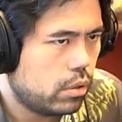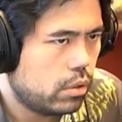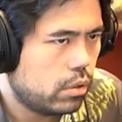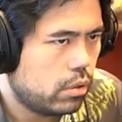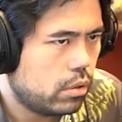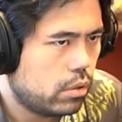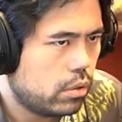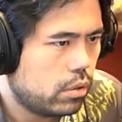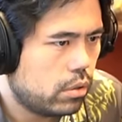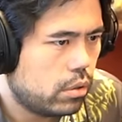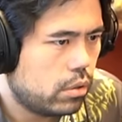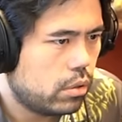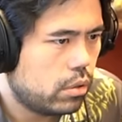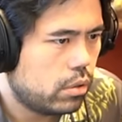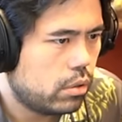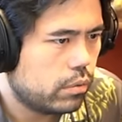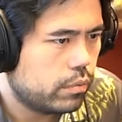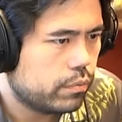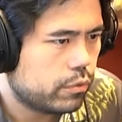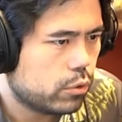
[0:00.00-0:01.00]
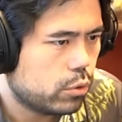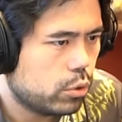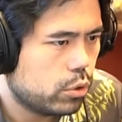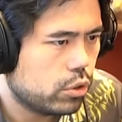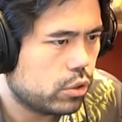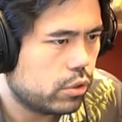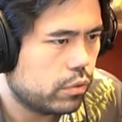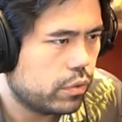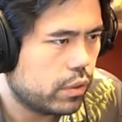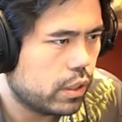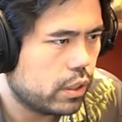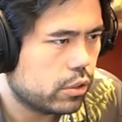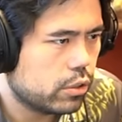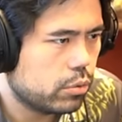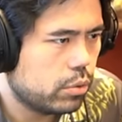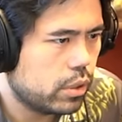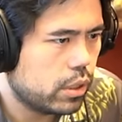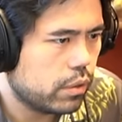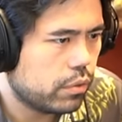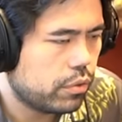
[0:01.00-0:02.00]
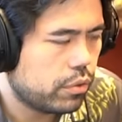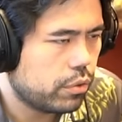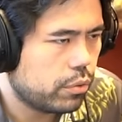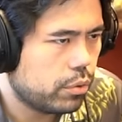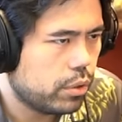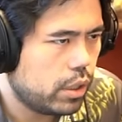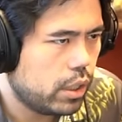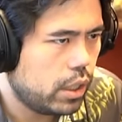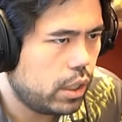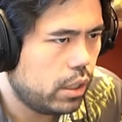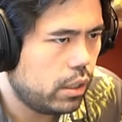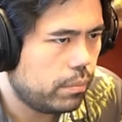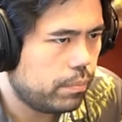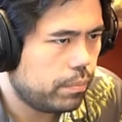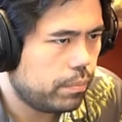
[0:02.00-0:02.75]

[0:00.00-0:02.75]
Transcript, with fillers: Of course, he finds queen f3.